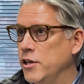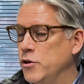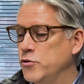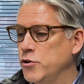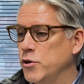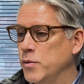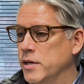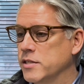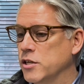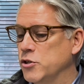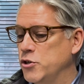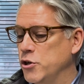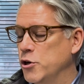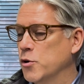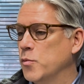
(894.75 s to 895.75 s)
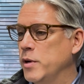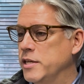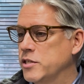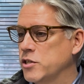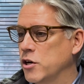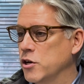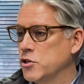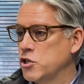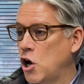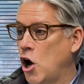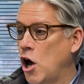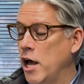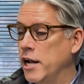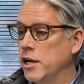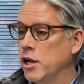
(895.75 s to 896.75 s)
you do is do your research
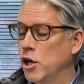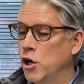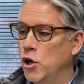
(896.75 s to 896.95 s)
on